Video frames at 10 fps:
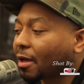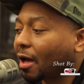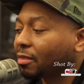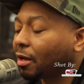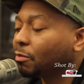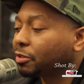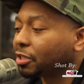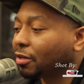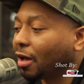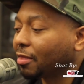I thought it was a
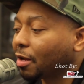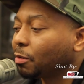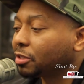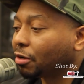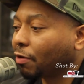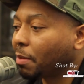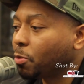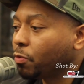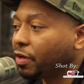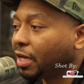I thought it was a great
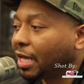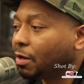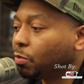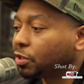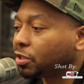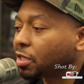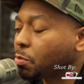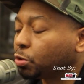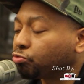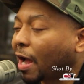movie, and it was it
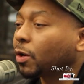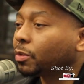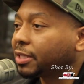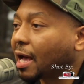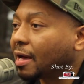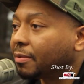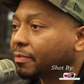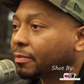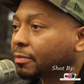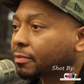was right on time.
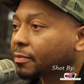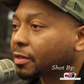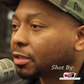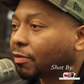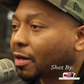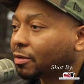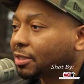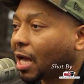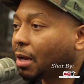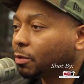Okay. It's right on
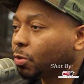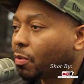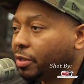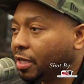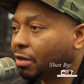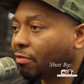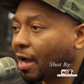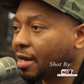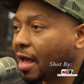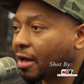time. It's what we need
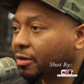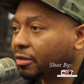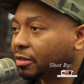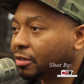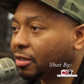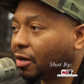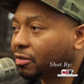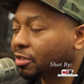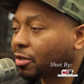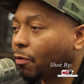right now. You know,
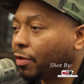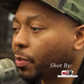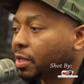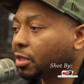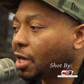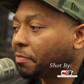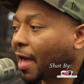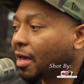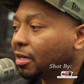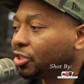just hopefully we can keep
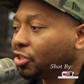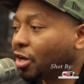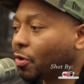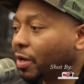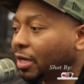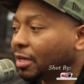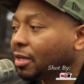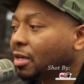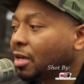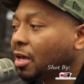that energy going, and
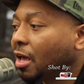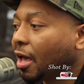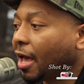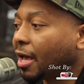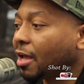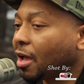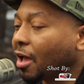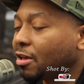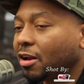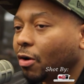and
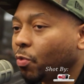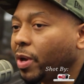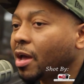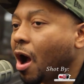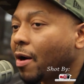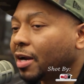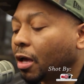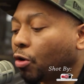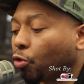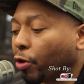you know we are in a
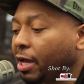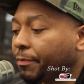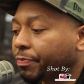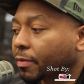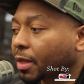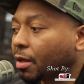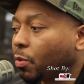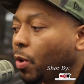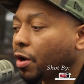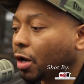great
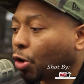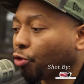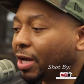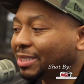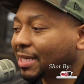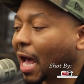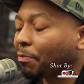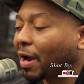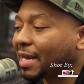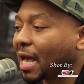we're in a great
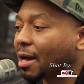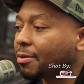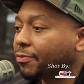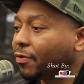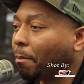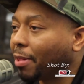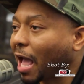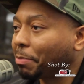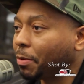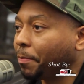time right now for
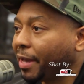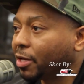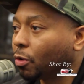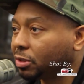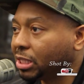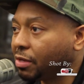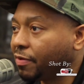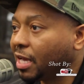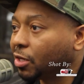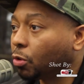Black people being on
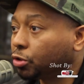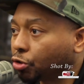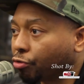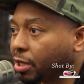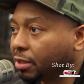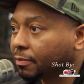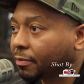TV and on screen